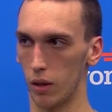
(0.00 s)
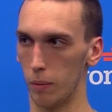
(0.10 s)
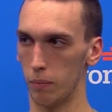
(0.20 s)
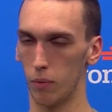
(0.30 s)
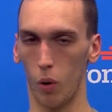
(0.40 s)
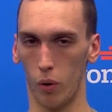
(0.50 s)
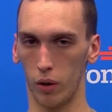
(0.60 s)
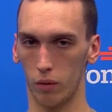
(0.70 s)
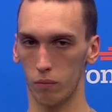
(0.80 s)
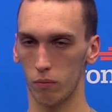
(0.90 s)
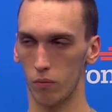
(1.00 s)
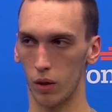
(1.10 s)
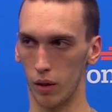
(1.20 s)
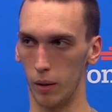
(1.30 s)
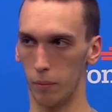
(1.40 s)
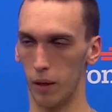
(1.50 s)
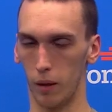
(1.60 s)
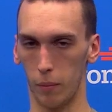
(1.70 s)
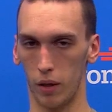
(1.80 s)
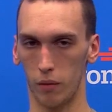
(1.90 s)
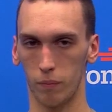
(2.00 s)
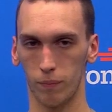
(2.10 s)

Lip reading: keep growing and keep getting better.